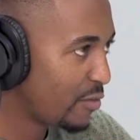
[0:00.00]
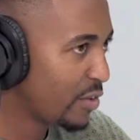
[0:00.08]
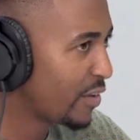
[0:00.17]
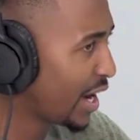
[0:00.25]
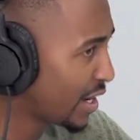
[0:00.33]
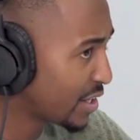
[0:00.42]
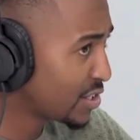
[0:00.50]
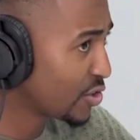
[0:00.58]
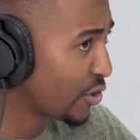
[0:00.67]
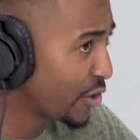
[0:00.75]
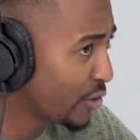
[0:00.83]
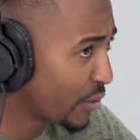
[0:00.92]
you ever had a
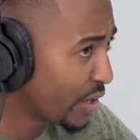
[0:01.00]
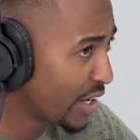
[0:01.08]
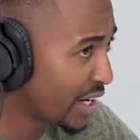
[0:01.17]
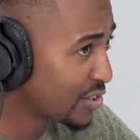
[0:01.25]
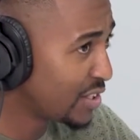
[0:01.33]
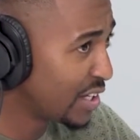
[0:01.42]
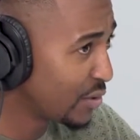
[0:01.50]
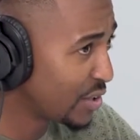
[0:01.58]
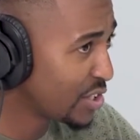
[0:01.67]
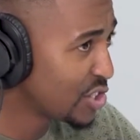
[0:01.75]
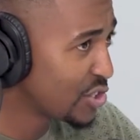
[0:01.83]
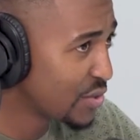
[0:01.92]
scenario where you had to deal with
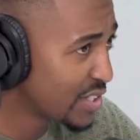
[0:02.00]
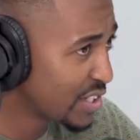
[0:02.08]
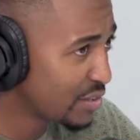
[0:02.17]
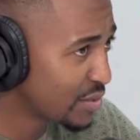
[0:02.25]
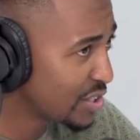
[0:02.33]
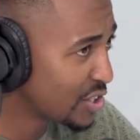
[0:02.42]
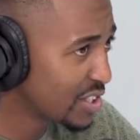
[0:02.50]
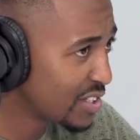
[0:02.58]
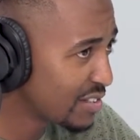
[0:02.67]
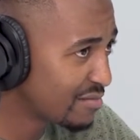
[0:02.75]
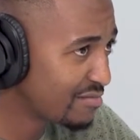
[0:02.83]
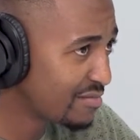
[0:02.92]
insurance and it was just
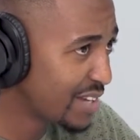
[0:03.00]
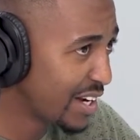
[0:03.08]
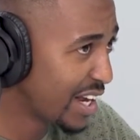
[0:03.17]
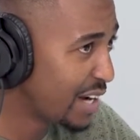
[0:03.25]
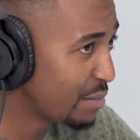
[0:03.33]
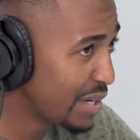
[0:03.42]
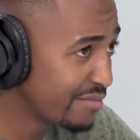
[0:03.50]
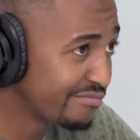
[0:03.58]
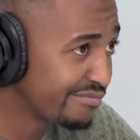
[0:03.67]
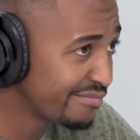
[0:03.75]
a nightmare?